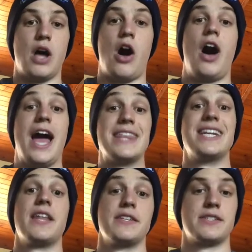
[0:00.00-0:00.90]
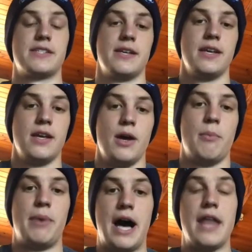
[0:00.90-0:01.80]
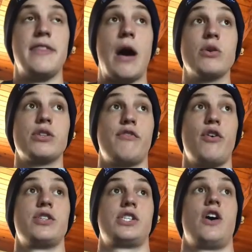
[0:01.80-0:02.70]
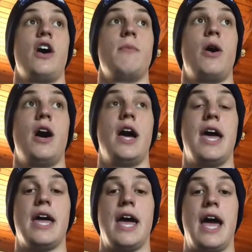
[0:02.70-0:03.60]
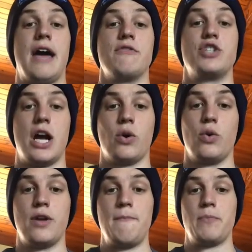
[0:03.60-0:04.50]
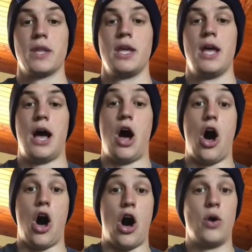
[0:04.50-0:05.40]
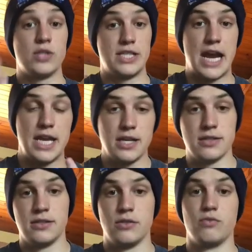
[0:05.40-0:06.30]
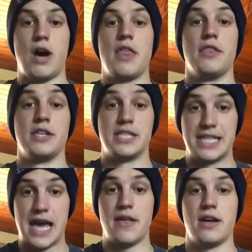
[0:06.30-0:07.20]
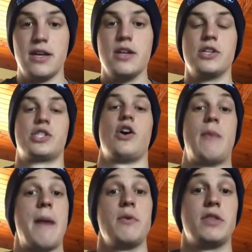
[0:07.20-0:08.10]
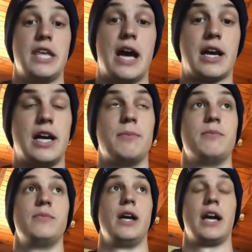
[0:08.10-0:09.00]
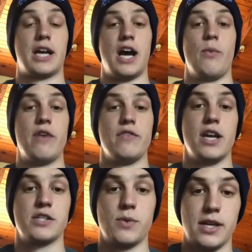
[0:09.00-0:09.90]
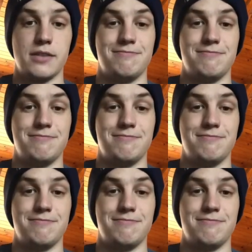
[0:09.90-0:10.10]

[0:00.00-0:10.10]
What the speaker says: higher than others. But that was the first time I have juggled alternating rather than together, so I'm happy with the outcome. I can't wait for next week.